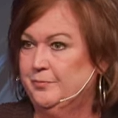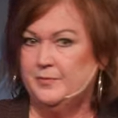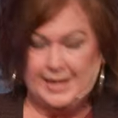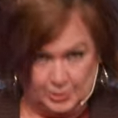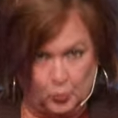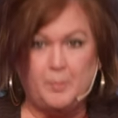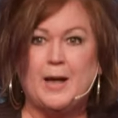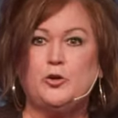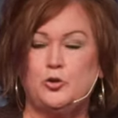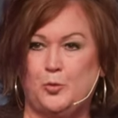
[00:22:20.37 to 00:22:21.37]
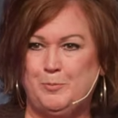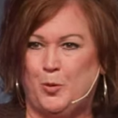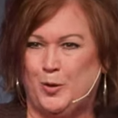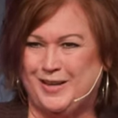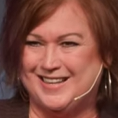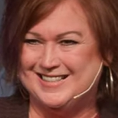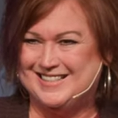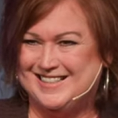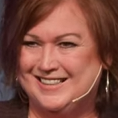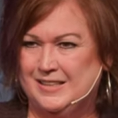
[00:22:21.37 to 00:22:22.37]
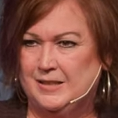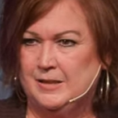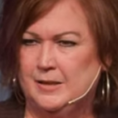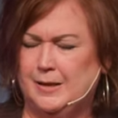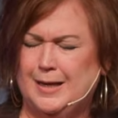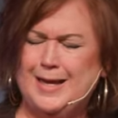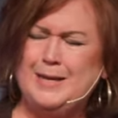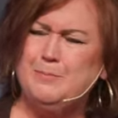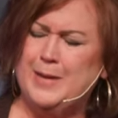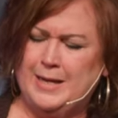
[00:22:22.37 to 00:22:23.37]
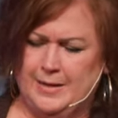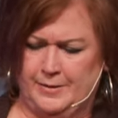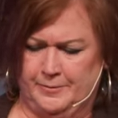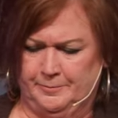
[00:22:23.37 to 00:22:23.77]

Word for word: That's where my good report is. Amen.